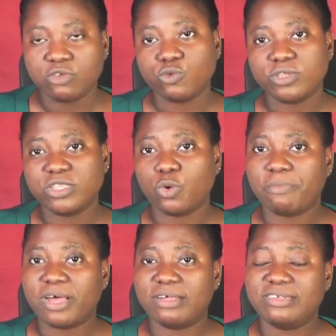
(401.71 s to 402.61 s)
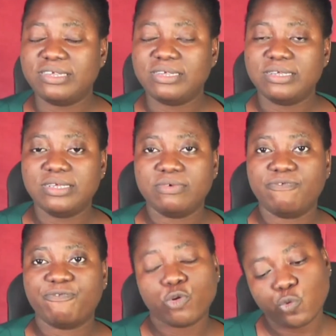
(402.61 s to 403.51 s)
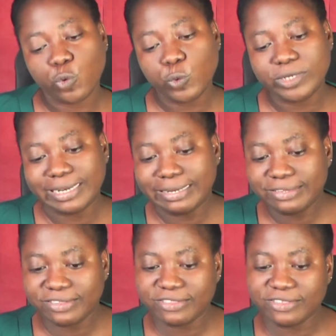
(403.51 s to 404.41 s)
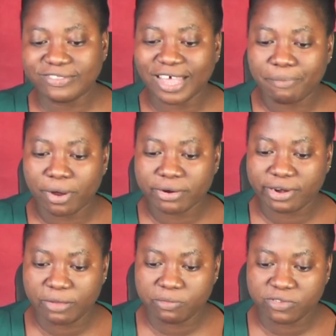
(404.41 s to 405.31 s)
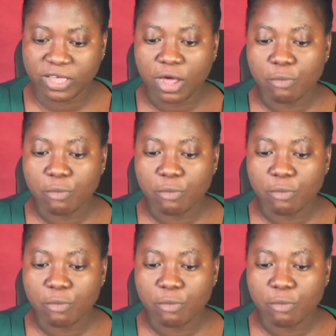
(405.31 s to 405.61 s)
So the fourth one on the list is the Cyber Crimes